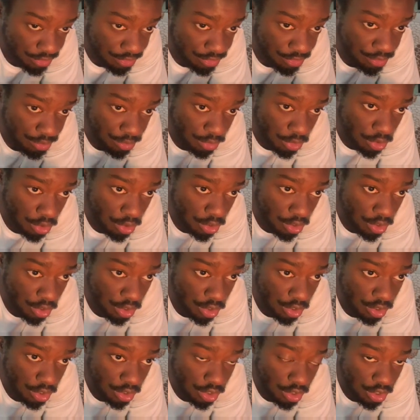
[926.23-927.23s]
more
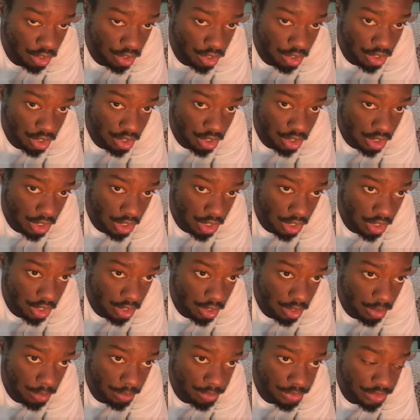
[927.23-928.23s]

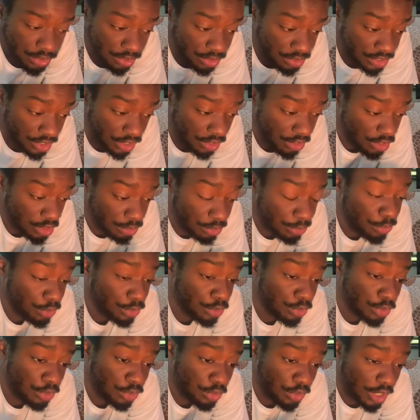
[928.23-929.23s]
sickle cell because people
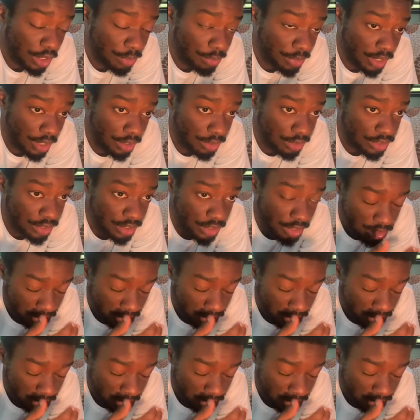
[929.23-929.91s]
don't know about